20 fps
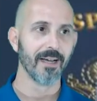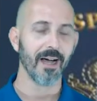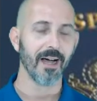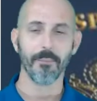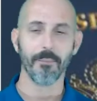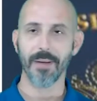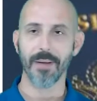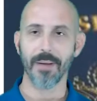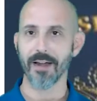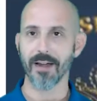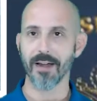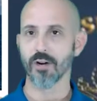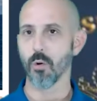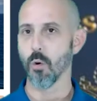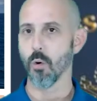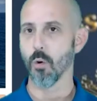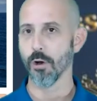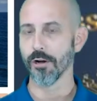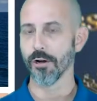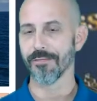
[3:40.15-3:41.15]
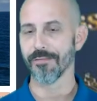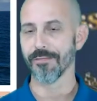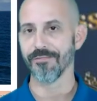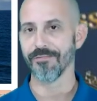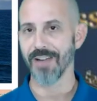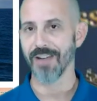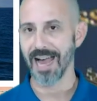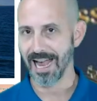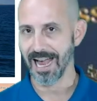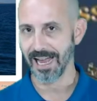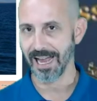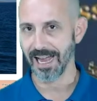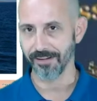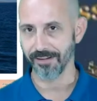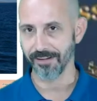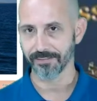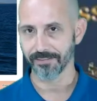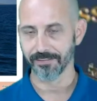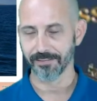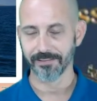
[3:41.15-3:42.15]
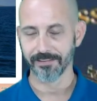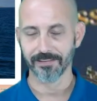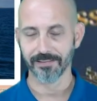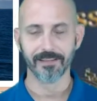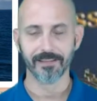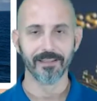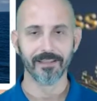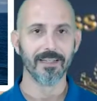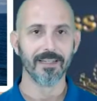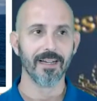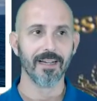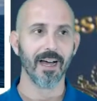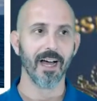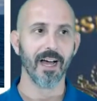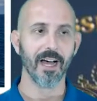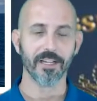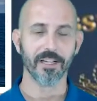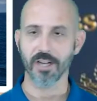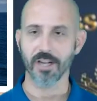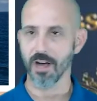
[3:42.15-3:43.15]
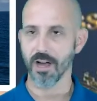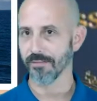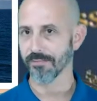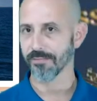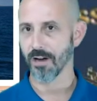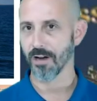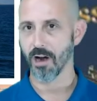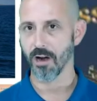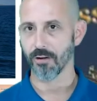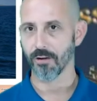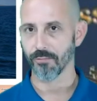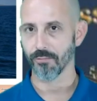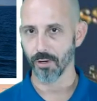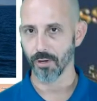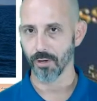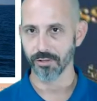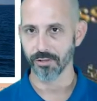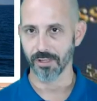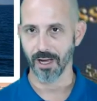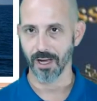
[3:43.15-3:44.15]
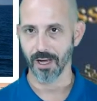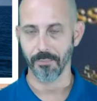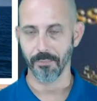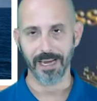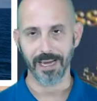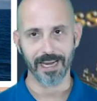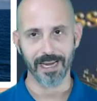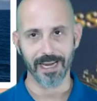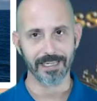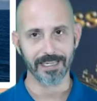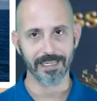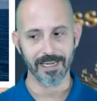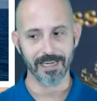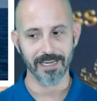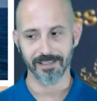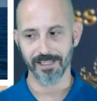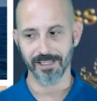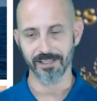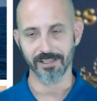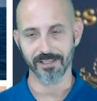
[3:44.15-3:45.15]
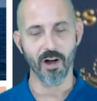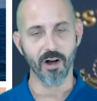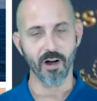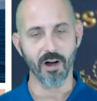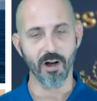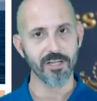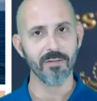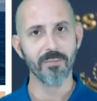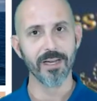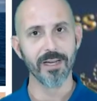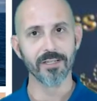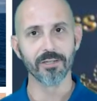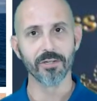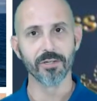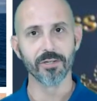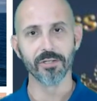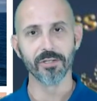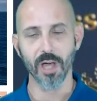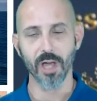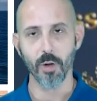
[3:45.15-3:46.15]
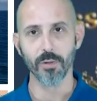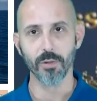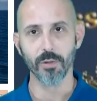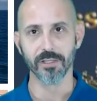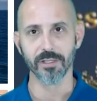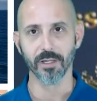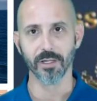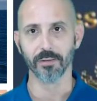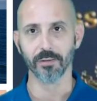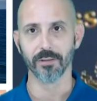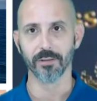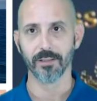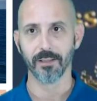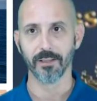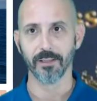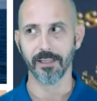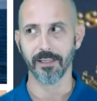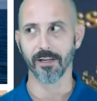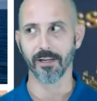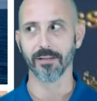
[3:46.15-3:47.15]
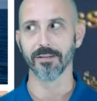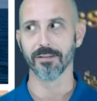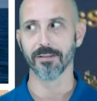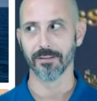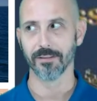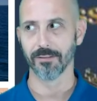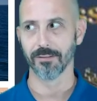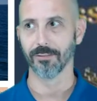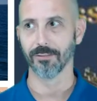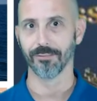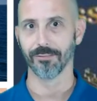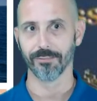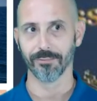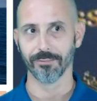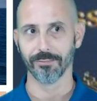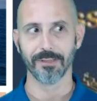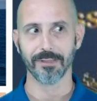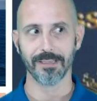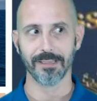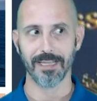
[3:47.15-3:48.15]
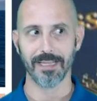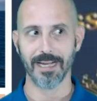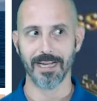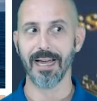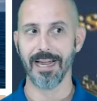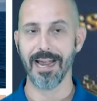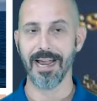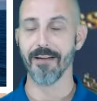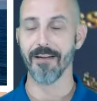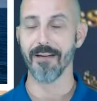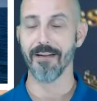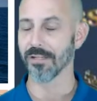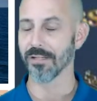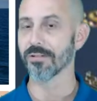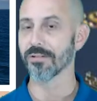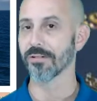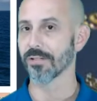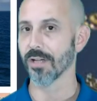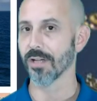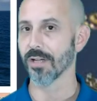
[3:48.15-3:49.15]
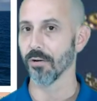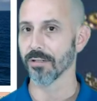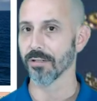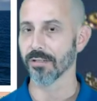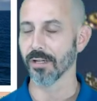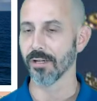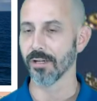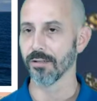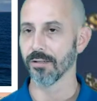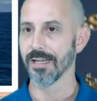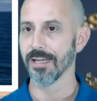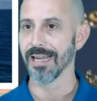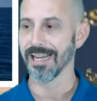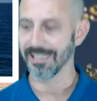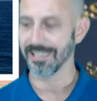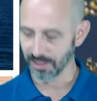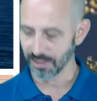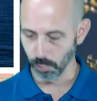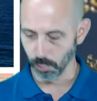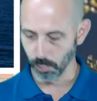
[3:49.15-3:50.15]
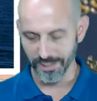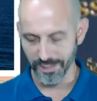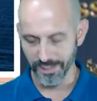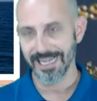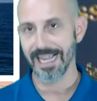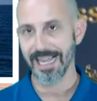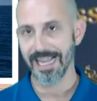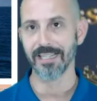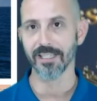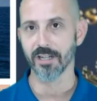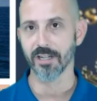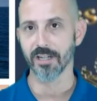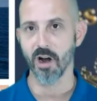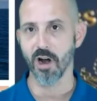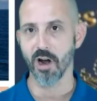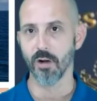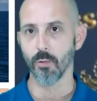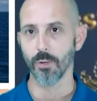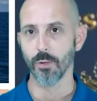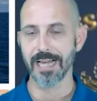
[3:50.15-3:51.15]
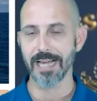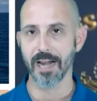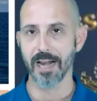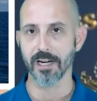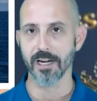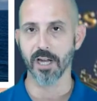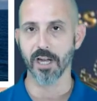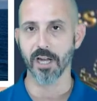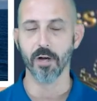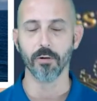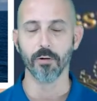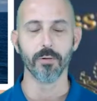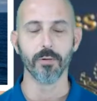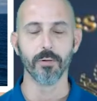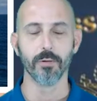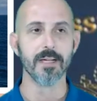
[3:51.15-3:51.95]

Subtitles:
About 4:45, a golf cart rolls up and a guy says, "Are you Mr. So-and-so?" He goes, "Yeah, I am Mr. So-and-so." He says, "Well, get in the cart. We got to go."